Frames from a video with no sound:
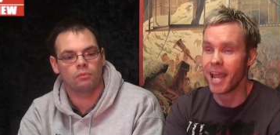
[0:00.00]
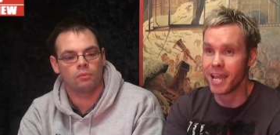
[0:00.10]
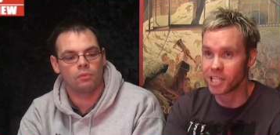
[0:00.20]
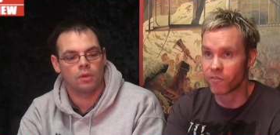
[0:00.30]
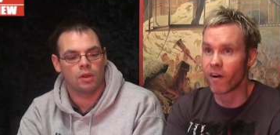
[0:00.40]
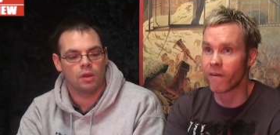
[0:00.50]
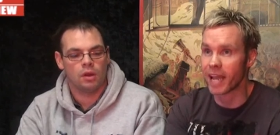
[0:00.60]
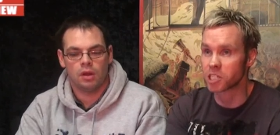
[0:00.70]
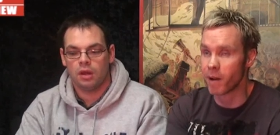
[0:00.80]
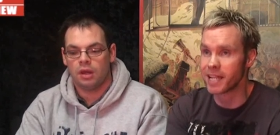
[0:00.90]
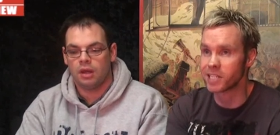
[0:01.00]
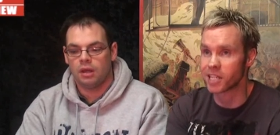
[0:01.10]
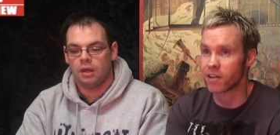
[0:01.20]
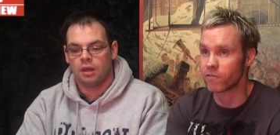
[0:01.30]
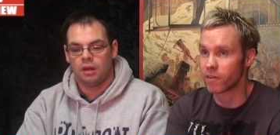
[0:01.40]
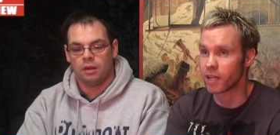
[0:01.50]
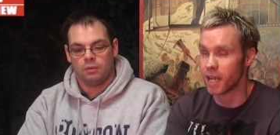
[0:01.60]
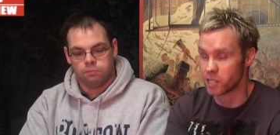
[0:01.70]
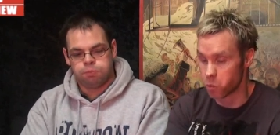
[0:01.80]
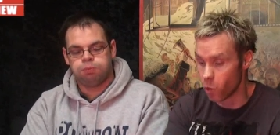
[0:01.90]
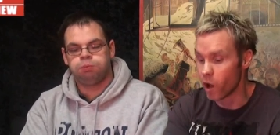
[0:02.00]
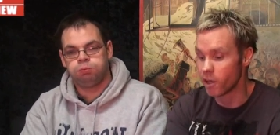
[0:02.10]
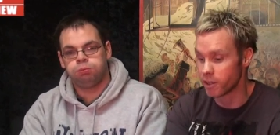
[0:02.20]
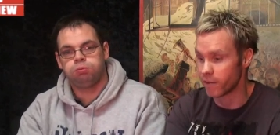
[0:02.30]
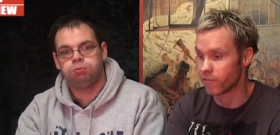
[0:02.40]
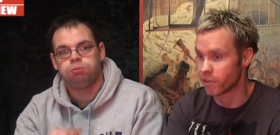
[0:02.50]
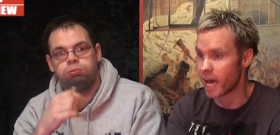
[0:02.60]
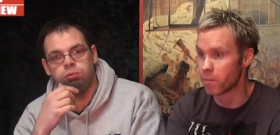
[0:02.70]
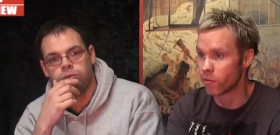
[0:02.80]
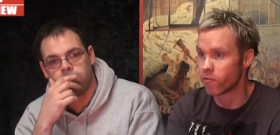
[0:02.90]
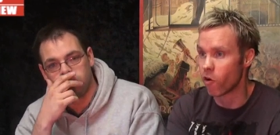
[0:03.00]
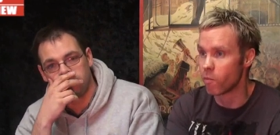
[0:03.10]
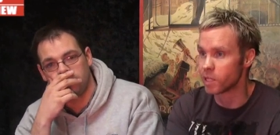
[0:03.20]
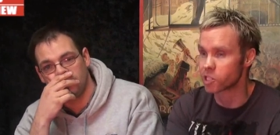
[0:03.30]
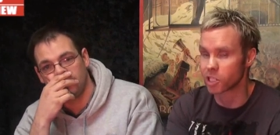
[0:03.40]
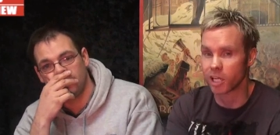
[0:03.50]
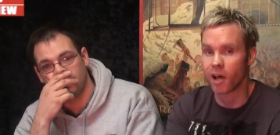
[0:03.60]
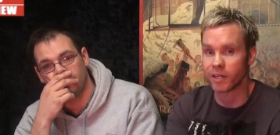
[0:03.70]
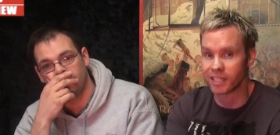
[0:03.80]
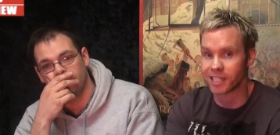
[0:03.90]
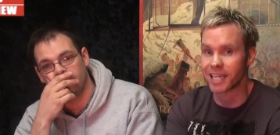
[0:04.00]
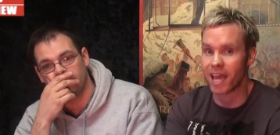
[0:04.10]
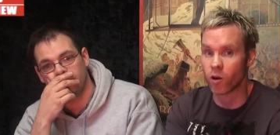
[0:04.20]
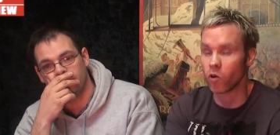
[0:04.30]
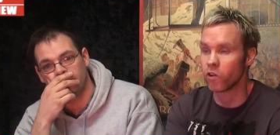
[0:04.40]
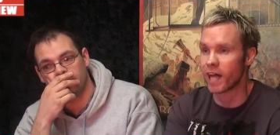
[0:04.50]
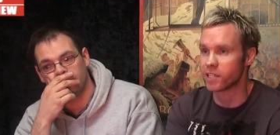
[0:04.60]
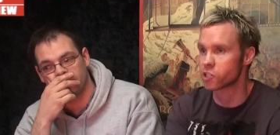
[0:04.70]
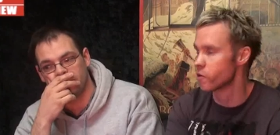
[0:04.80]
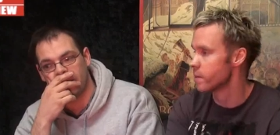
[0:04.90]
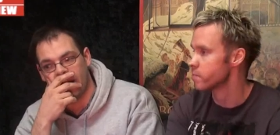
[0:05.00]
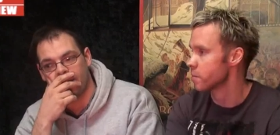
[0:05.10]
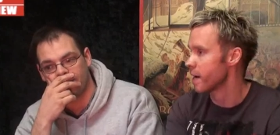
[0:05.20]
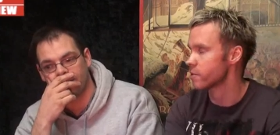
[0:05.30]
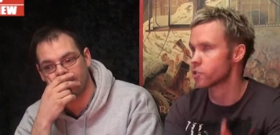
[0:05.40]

Speaker 1: It's very expensive, it's worth it for that performance alone and to get all that script yeah. about